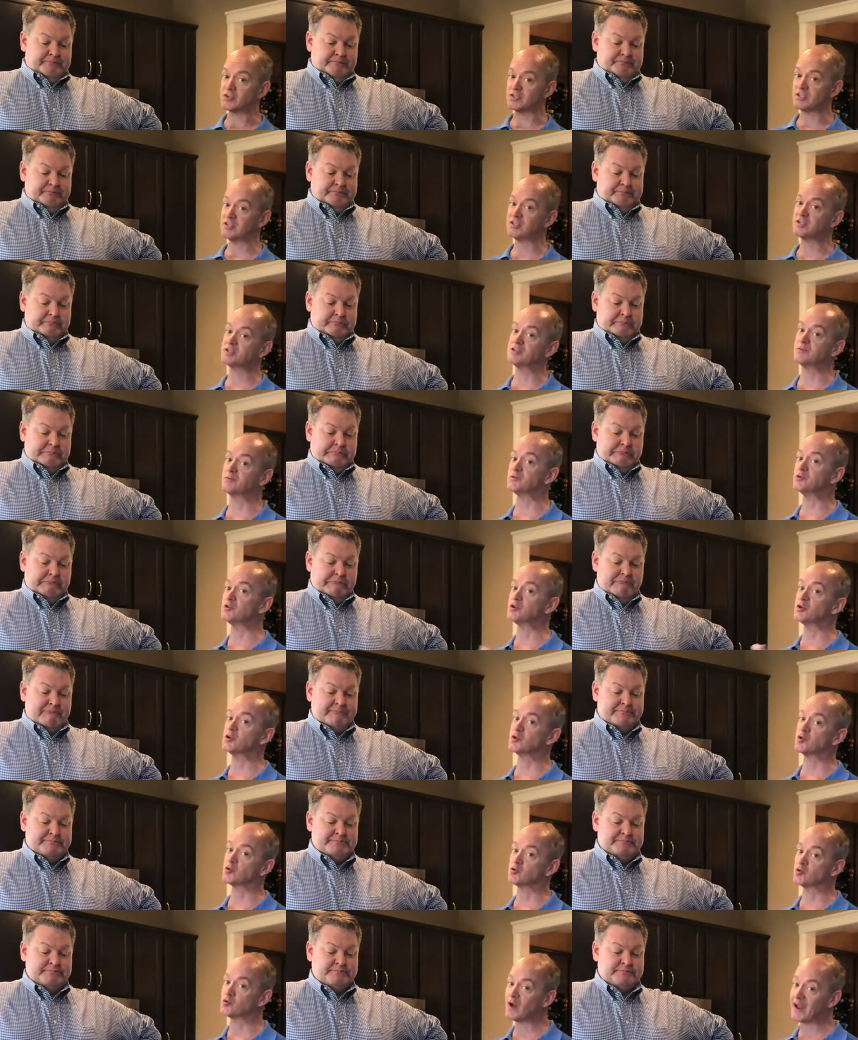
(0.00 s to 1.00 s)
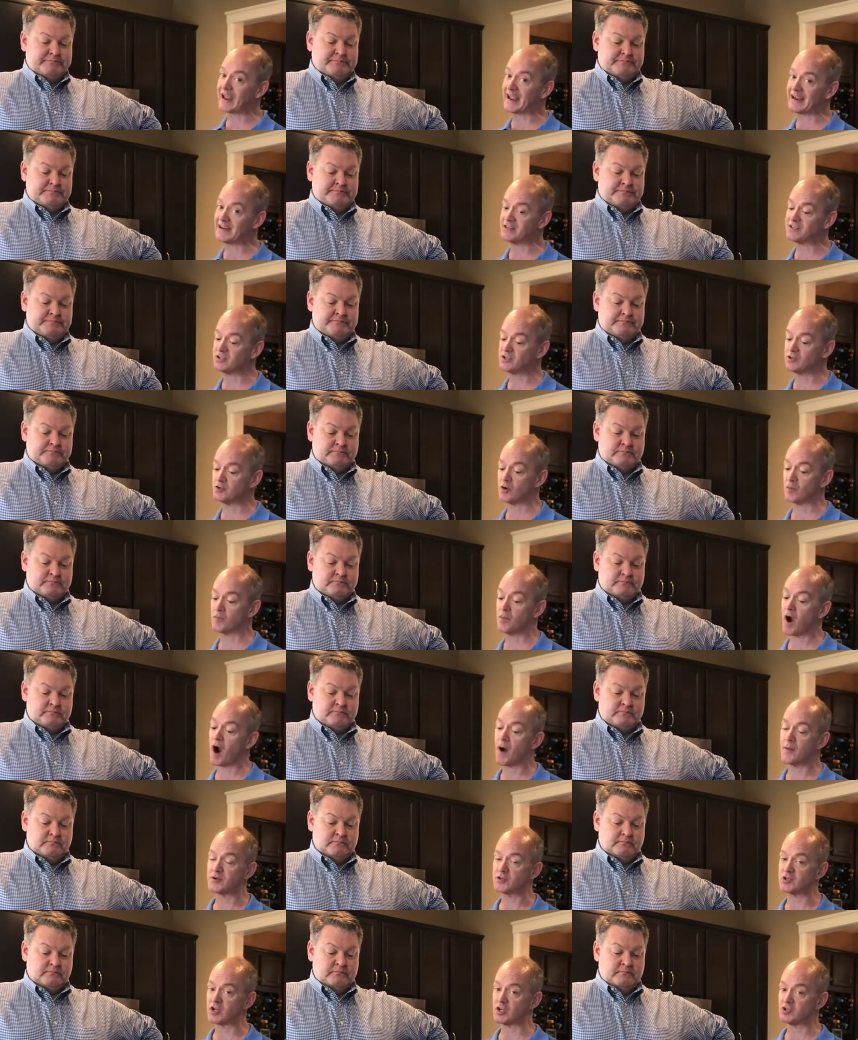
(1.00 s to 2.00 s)
Speaker 1: system to grate your
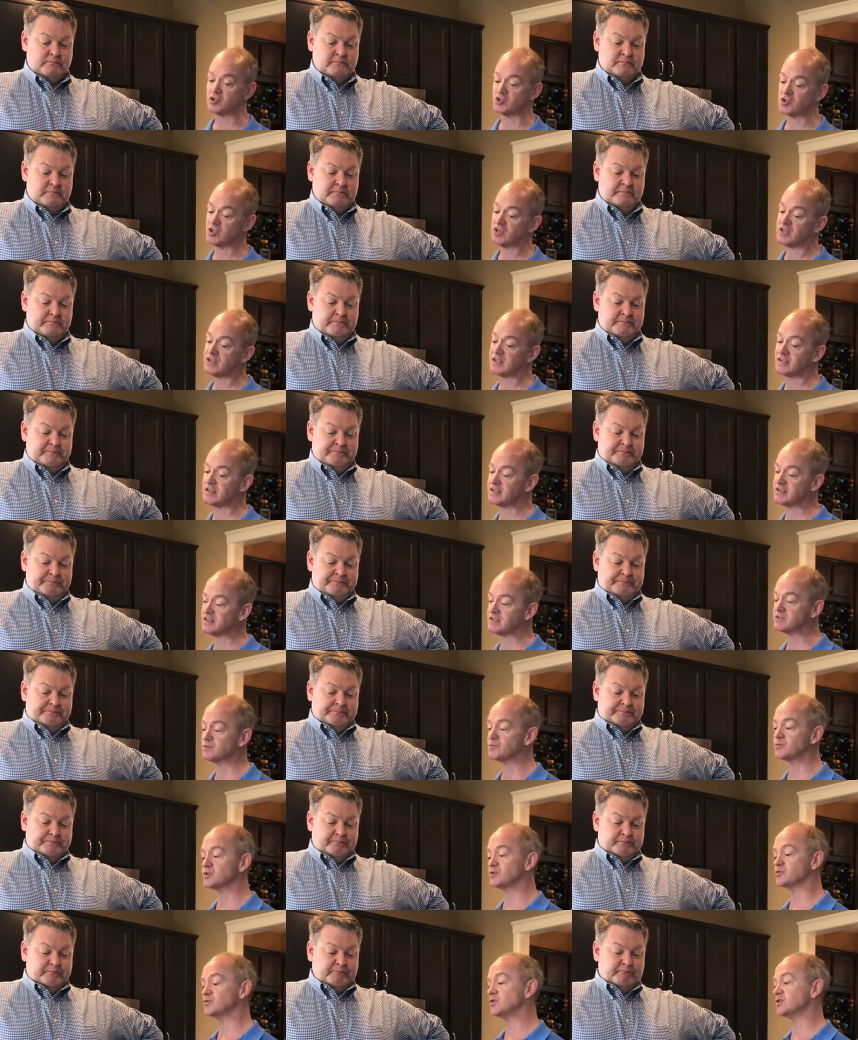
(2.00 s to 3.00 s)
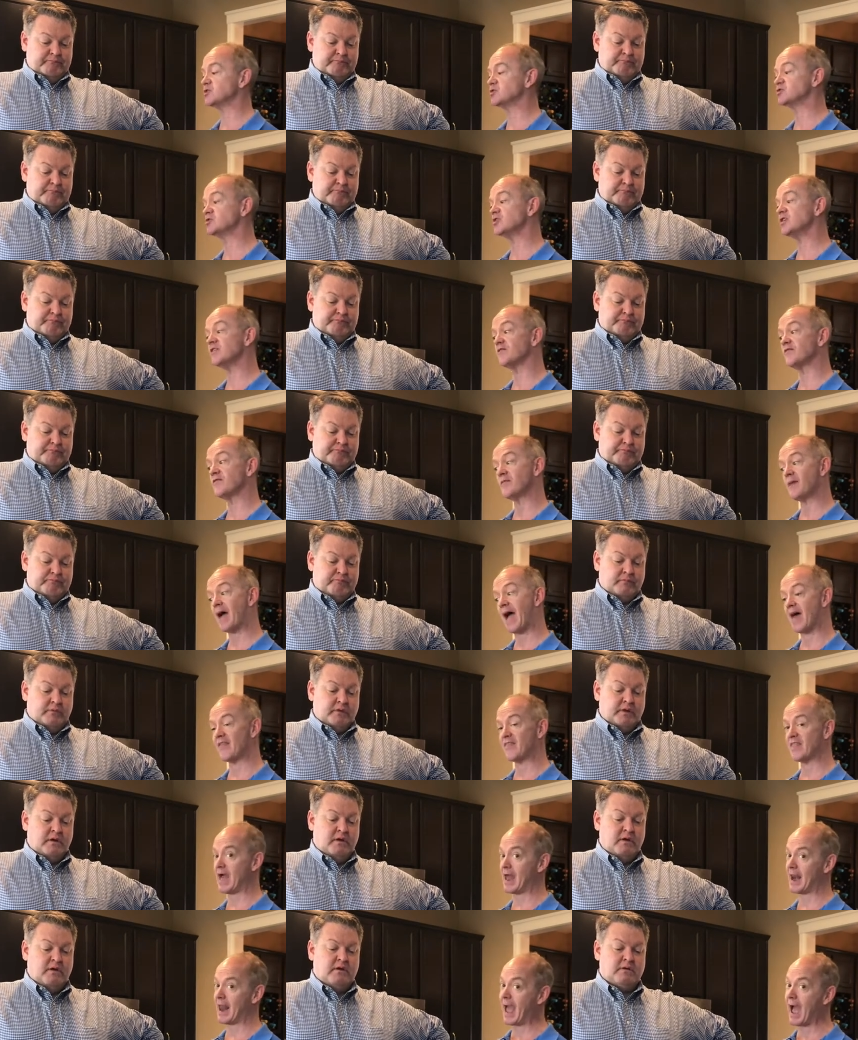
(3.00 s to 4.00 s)
Parmesan cheese, which we should have had
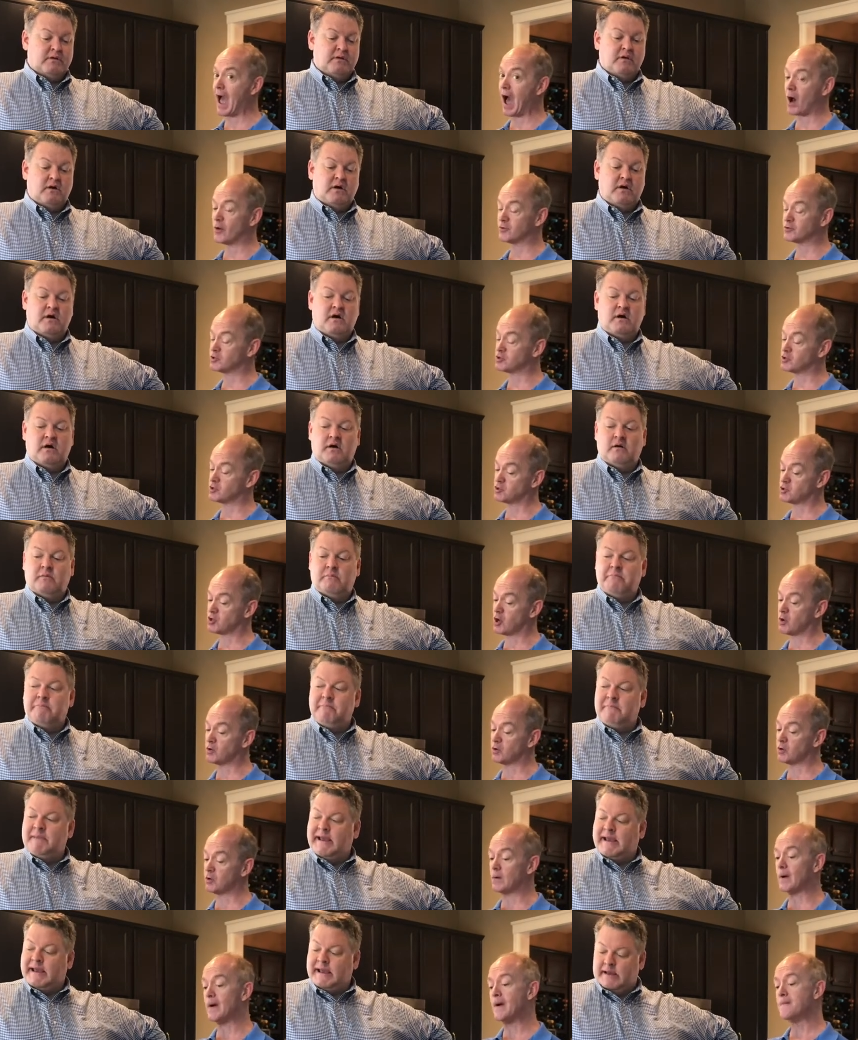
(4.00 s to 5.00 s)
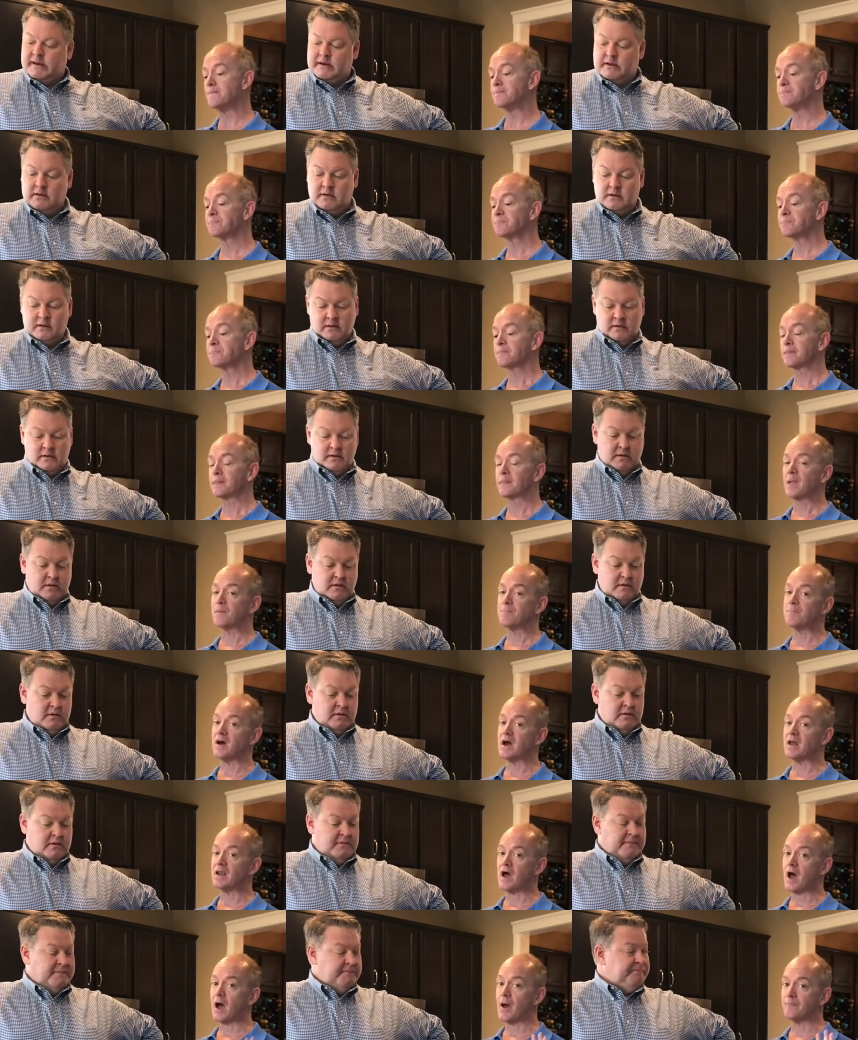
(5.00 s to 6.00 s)
that out to show you.
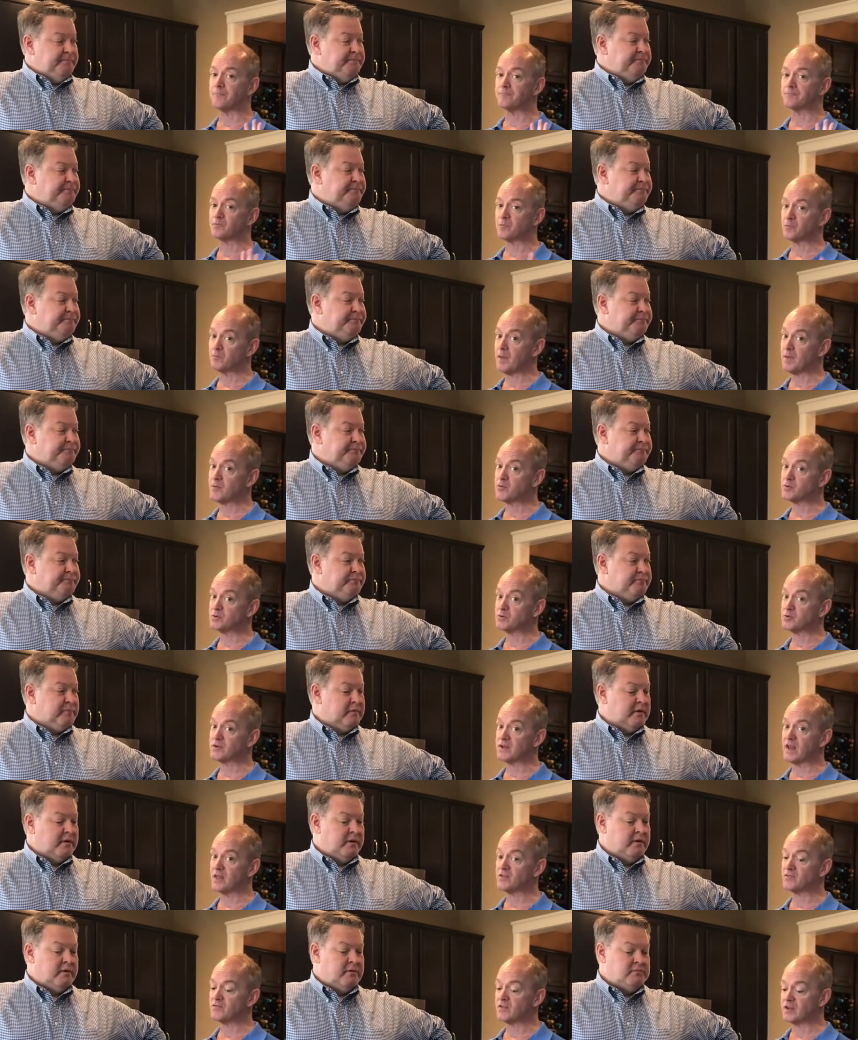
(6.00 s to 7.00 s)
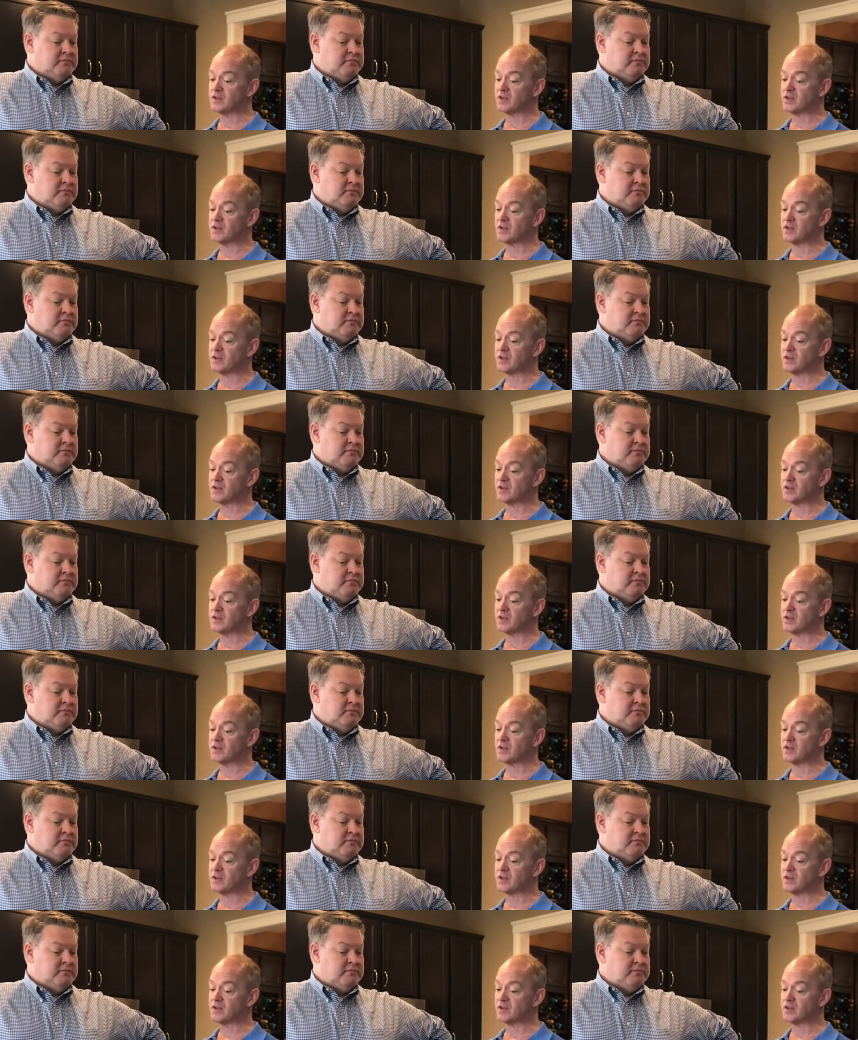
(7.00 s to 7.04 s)
But um, maybe we'll do another